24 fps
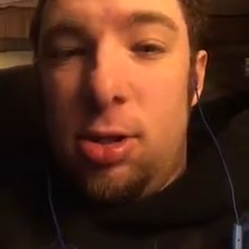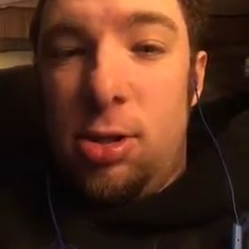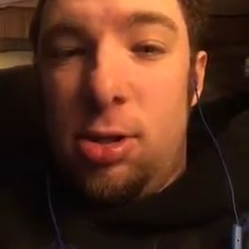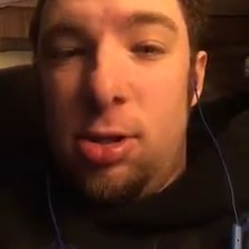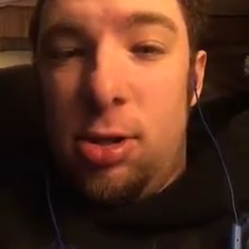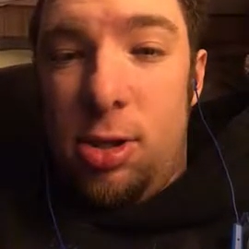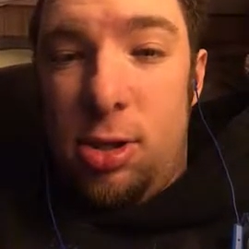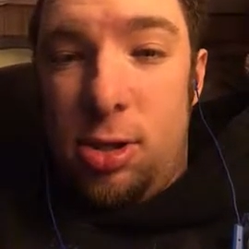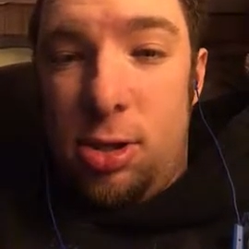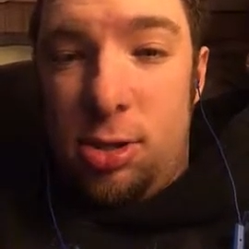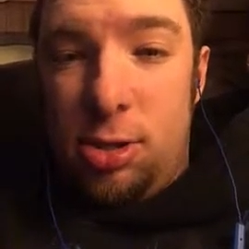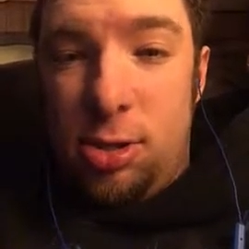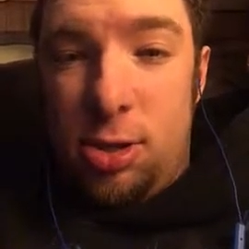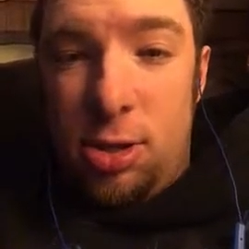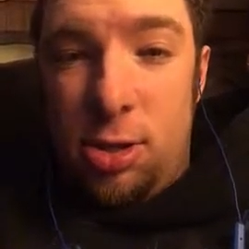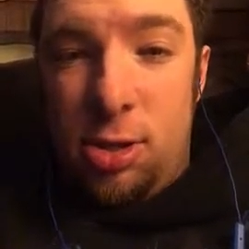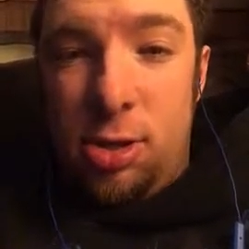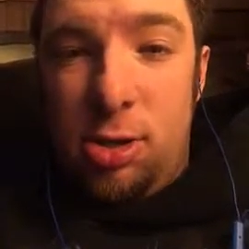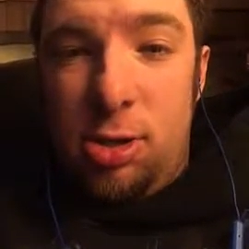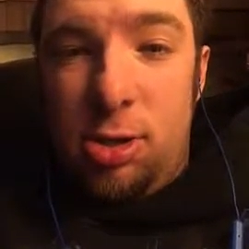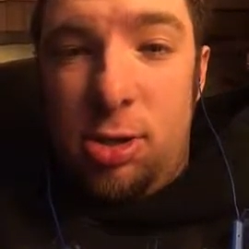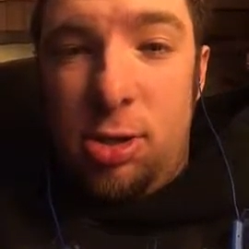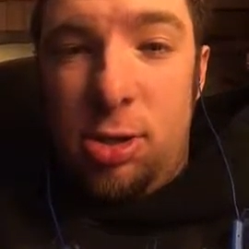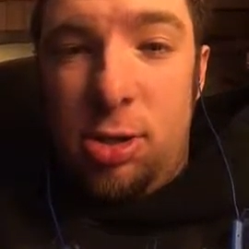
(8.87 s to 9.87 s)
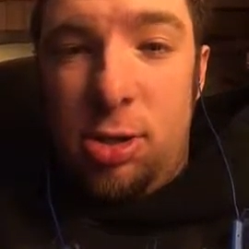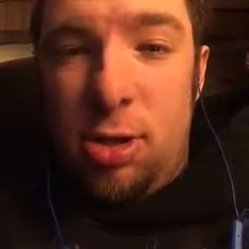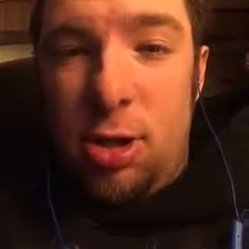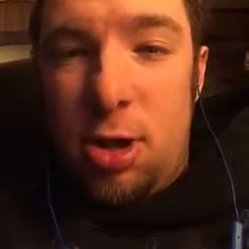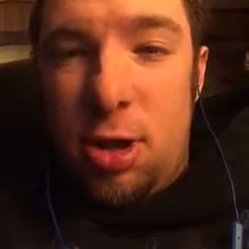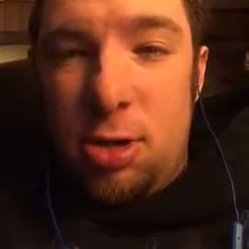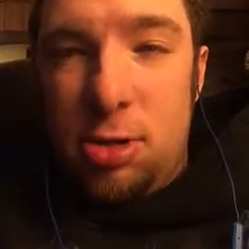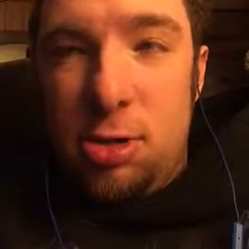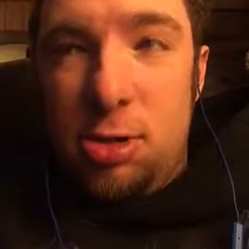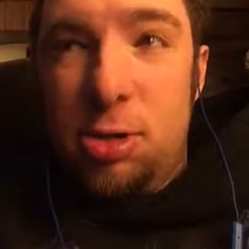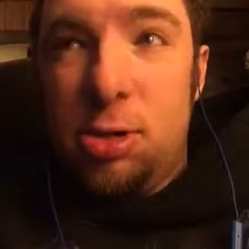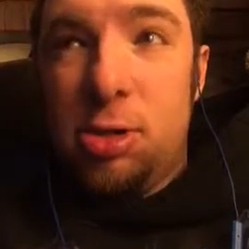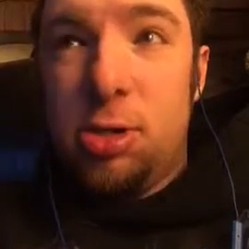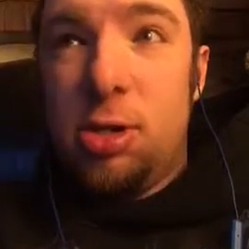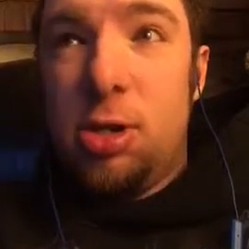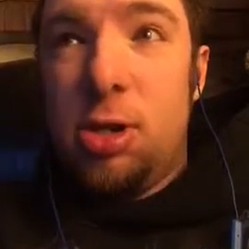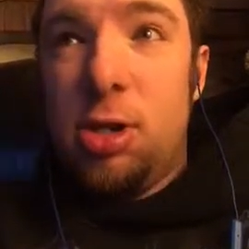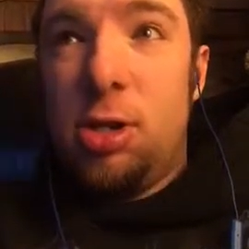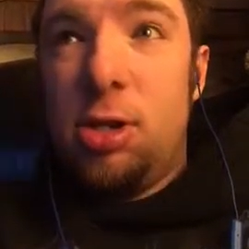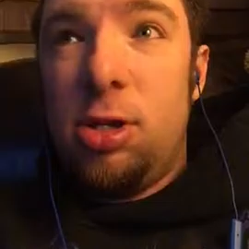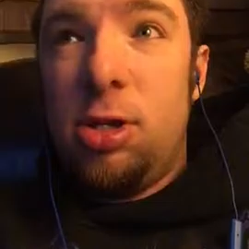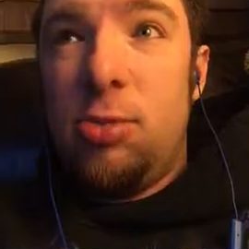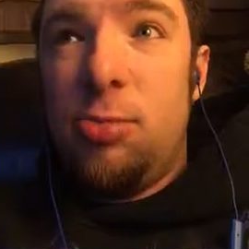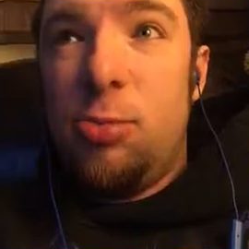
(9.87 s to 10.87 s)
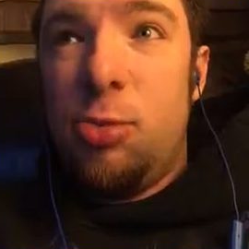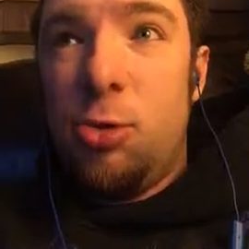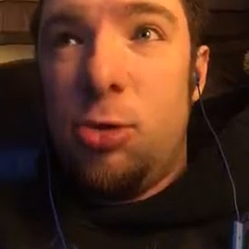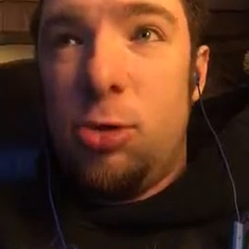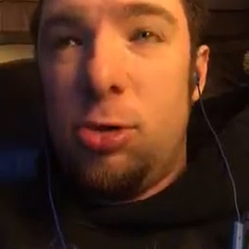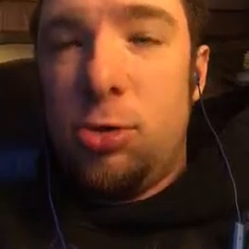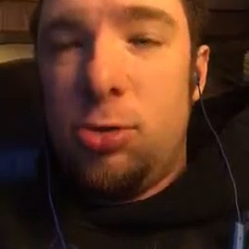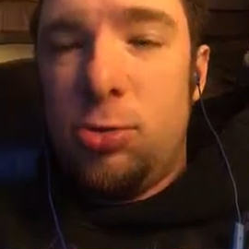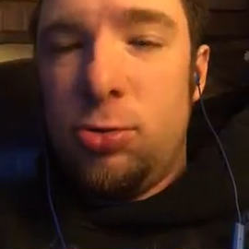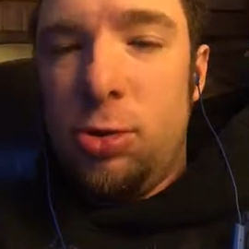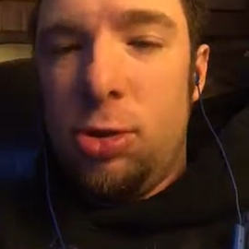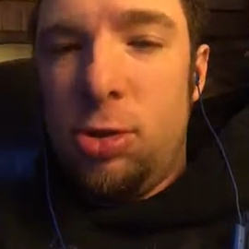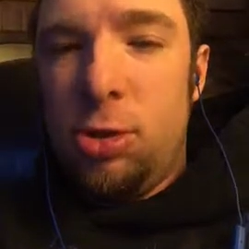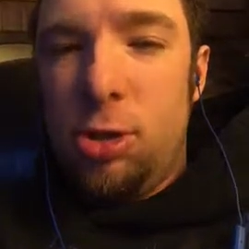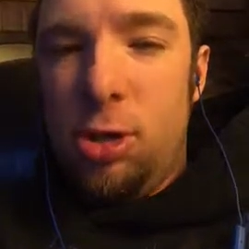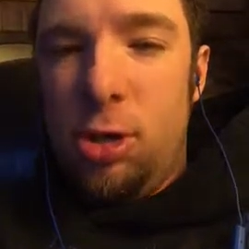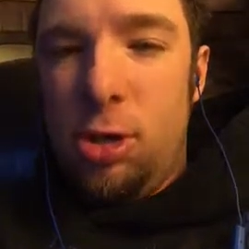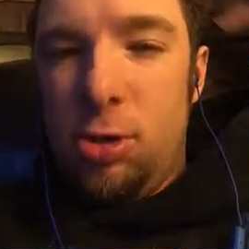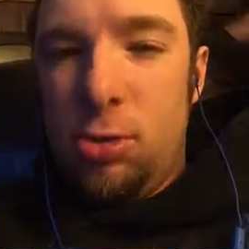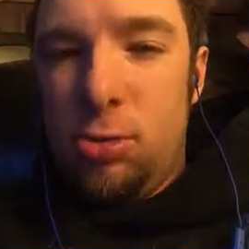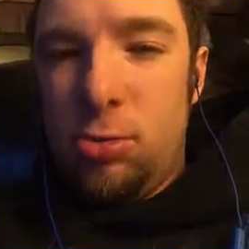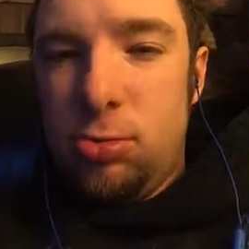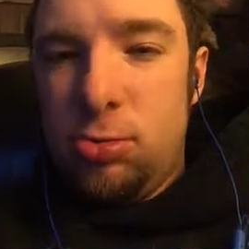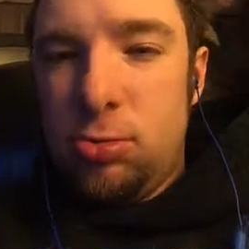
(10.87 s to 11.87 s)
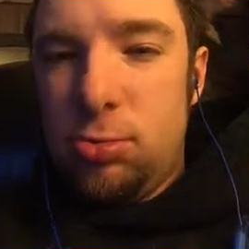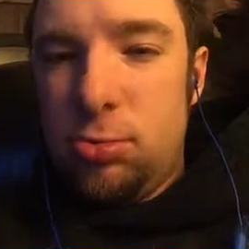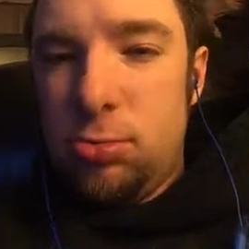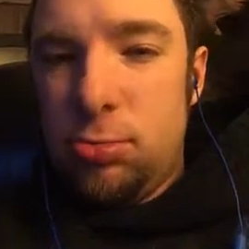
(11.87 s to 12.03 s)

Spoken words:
Yes, that is Saturday night sports rundown.